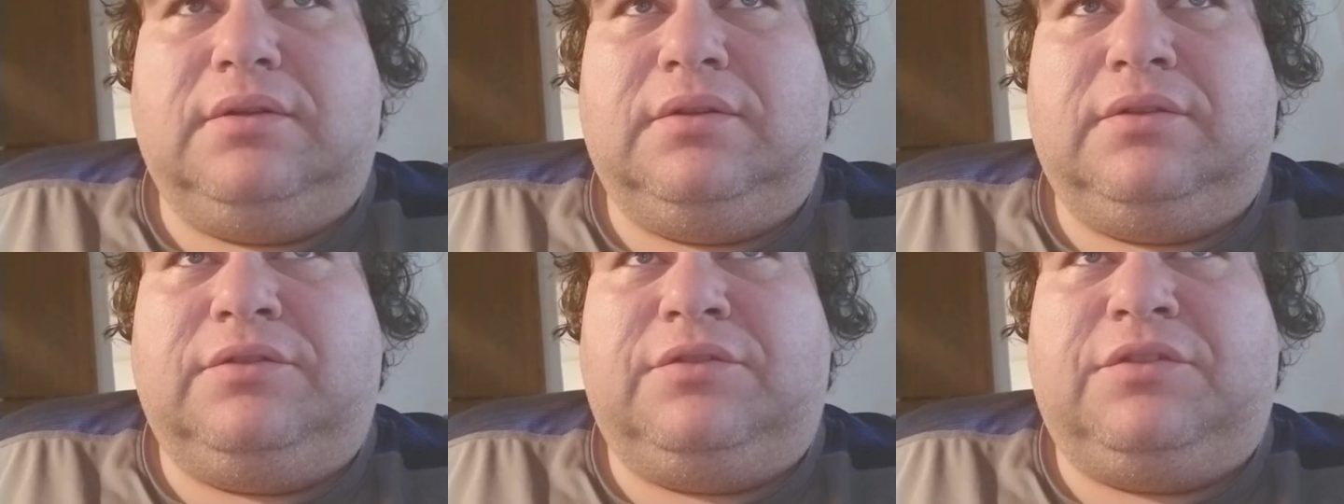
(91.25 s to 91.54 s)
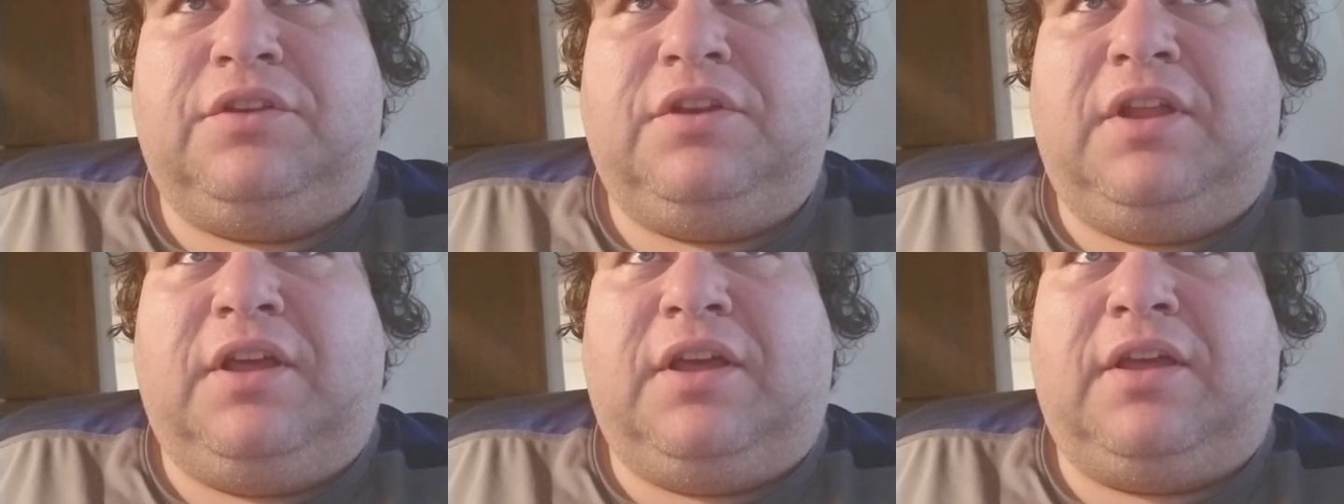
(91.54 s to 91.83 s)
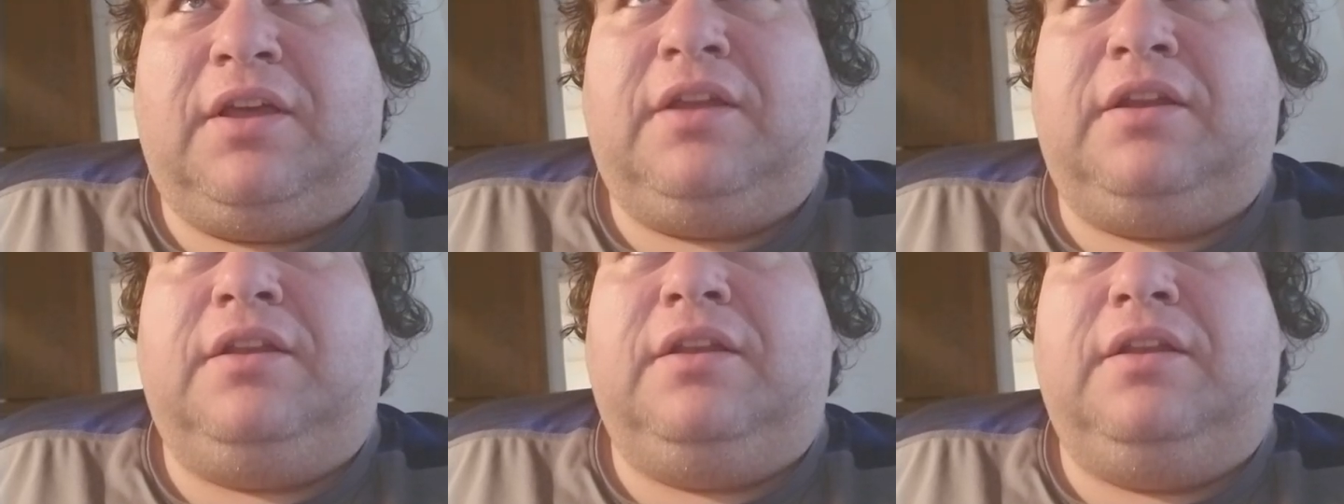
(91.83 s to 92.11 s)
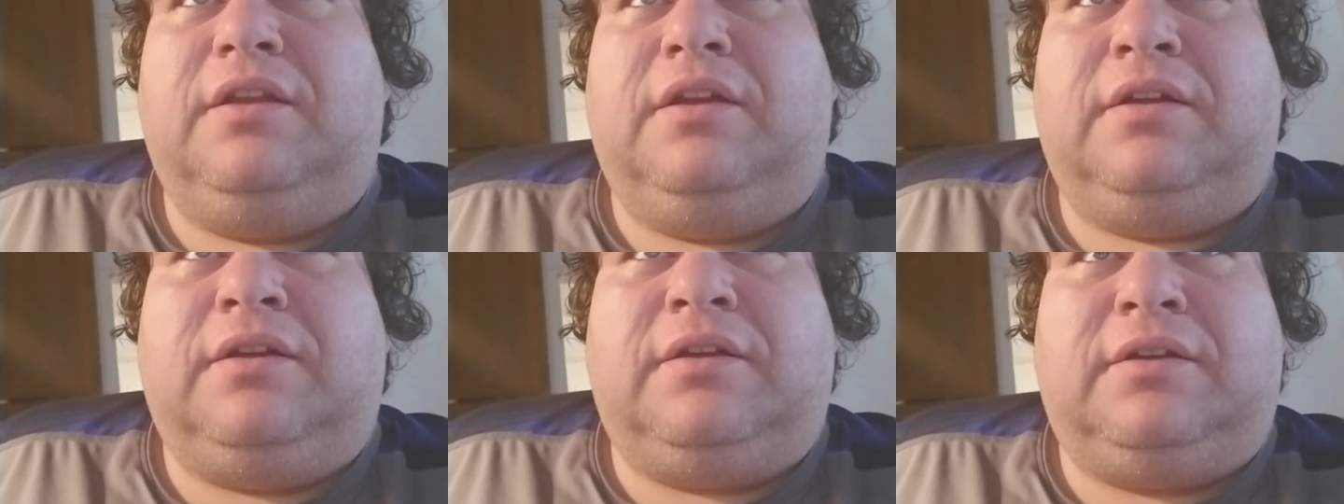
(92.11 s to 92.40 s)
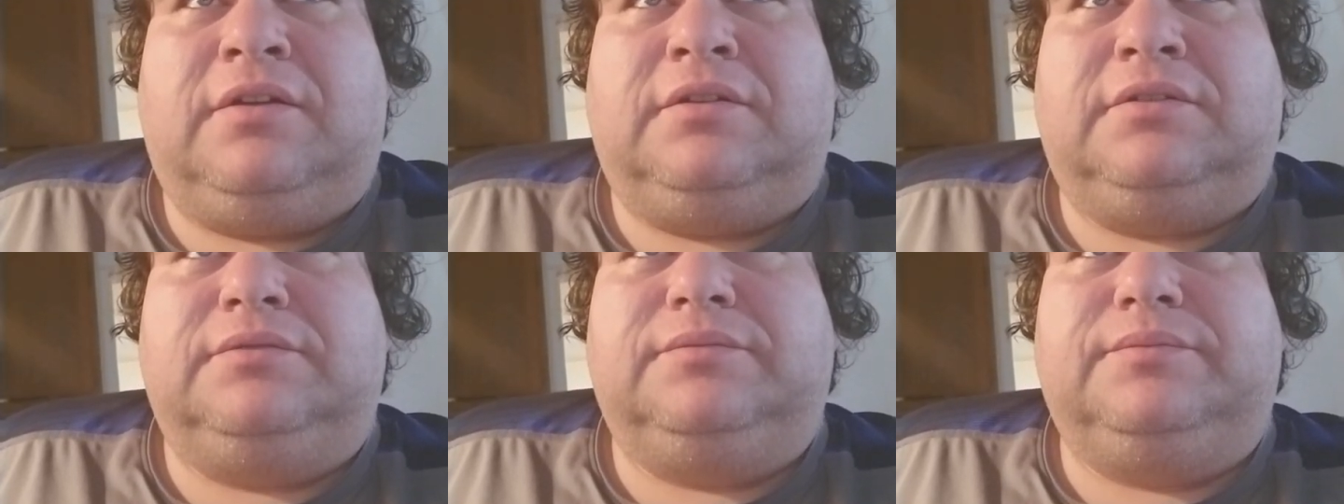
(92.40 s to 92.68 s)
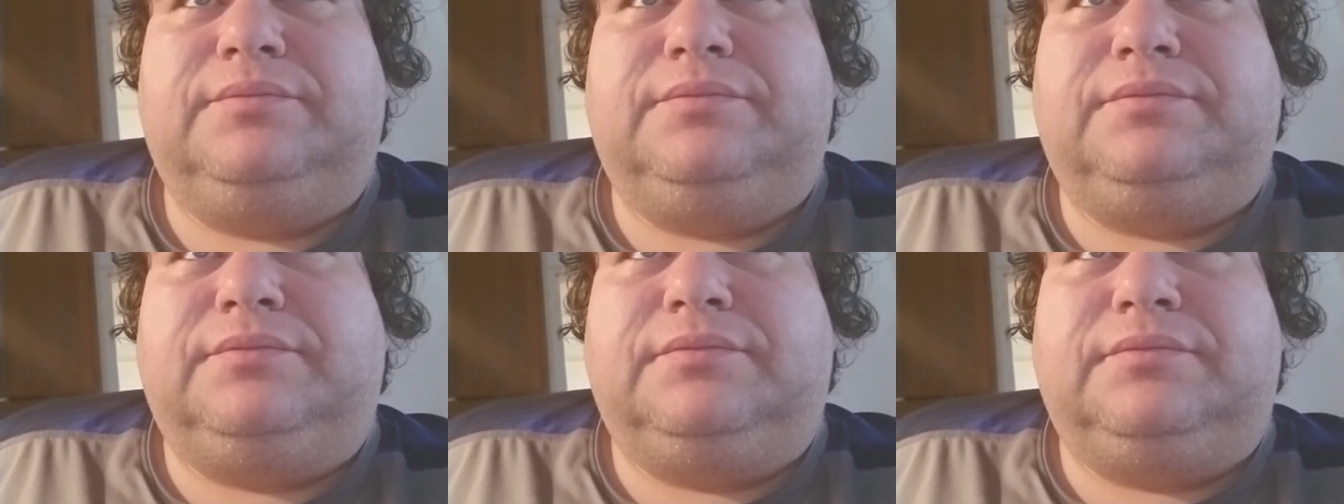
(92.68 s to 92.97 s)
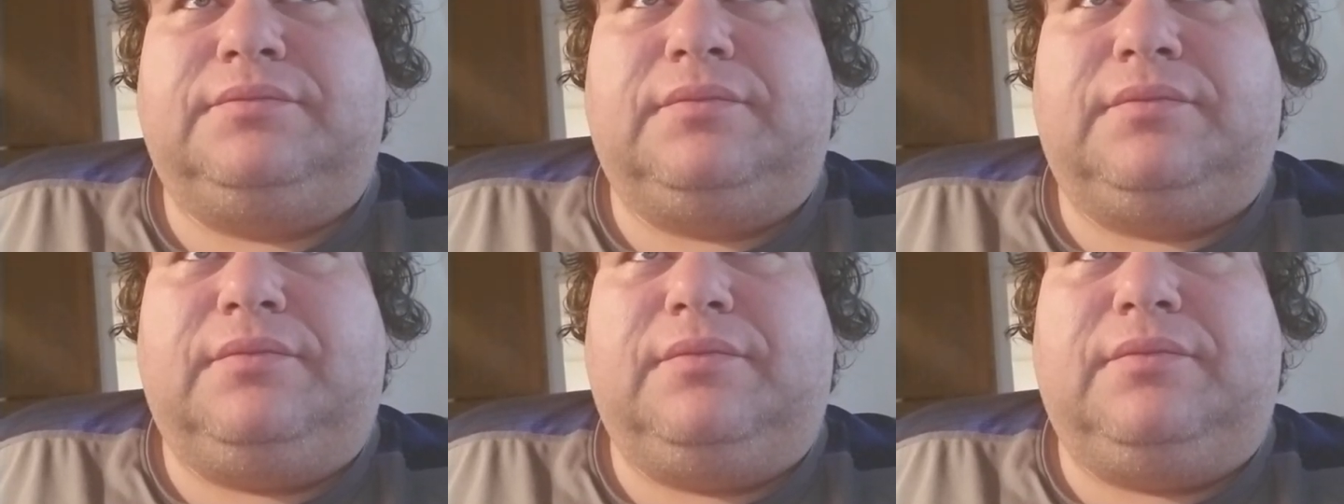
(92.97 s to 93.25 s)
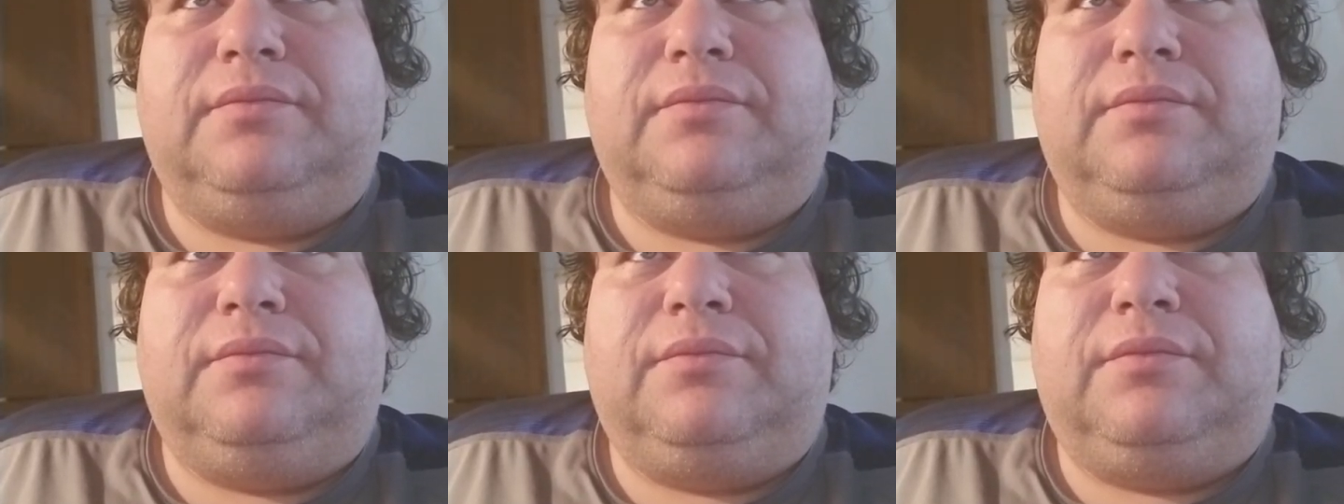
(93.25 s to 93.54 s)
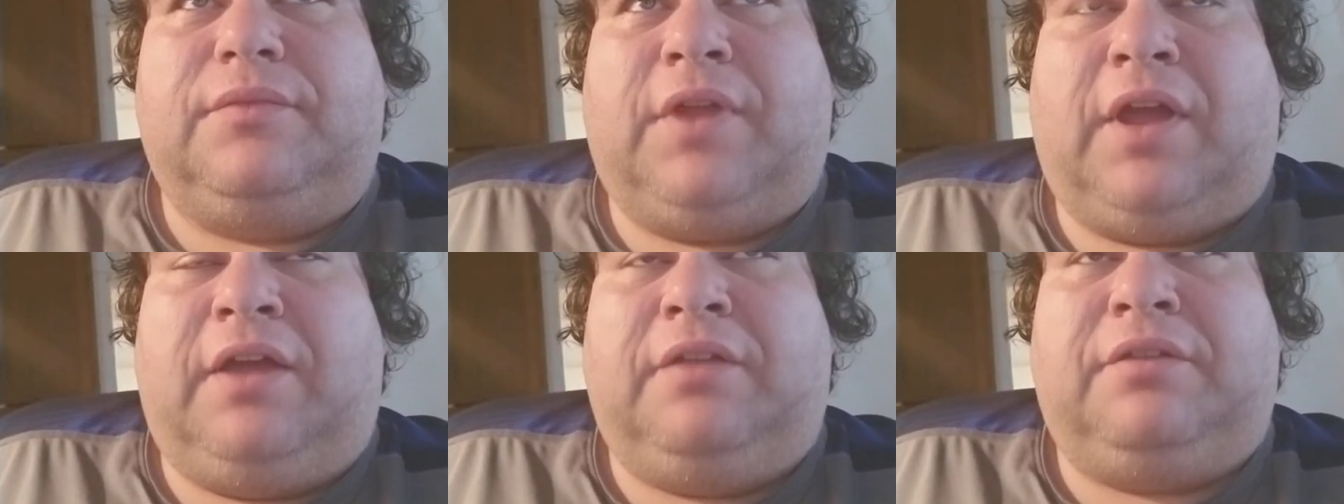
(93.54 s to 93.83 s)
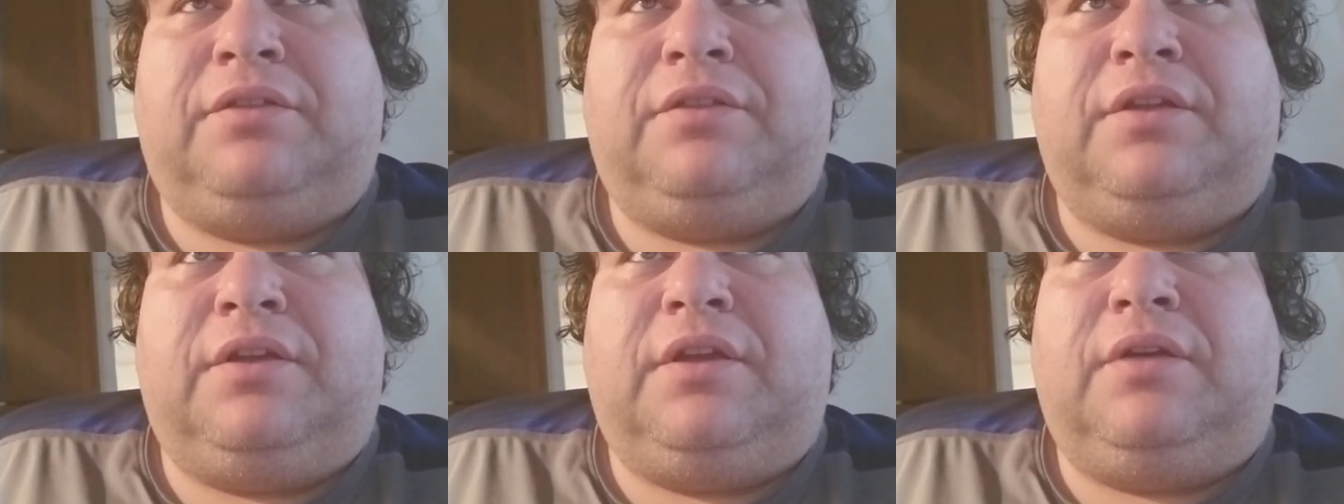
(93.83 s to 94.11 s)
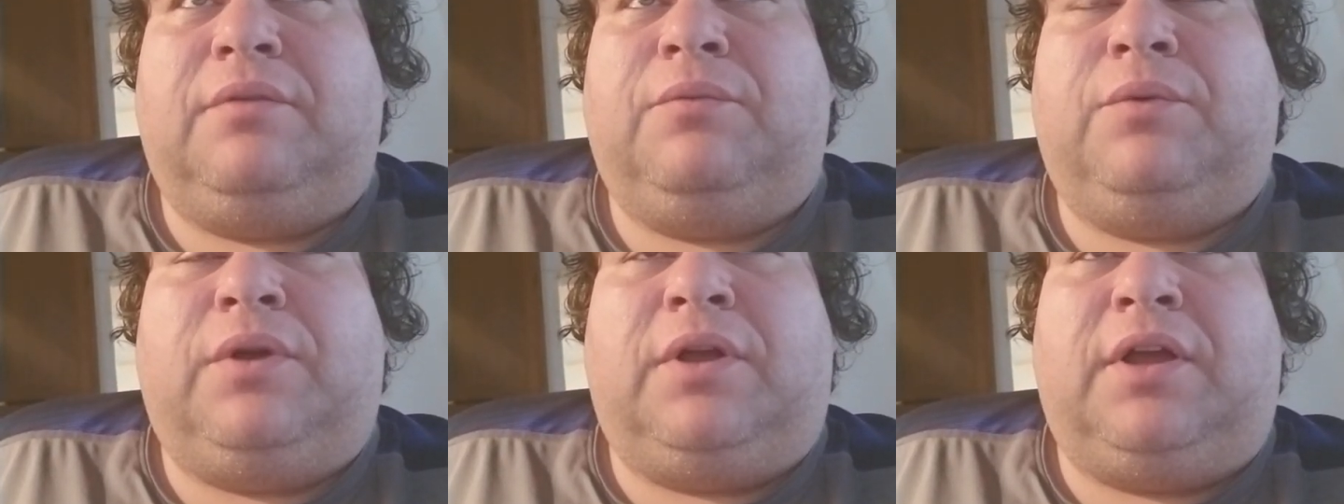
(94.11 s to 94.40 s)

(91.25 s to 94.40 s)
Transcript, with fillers: She died uh, I think well,